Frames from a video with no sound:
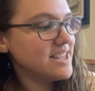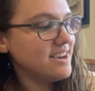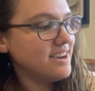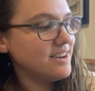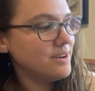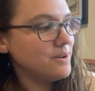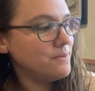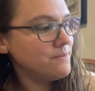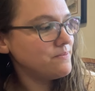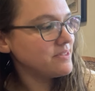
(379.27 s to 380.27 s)

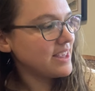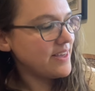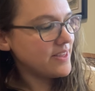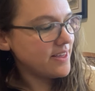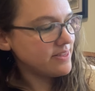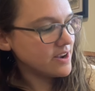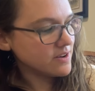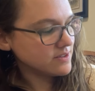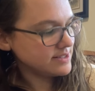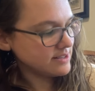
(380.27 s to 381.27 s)
And then
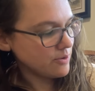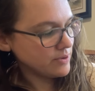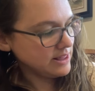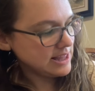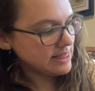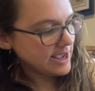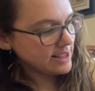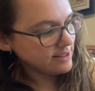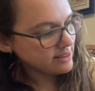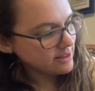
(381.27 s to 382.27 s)
there's a really light,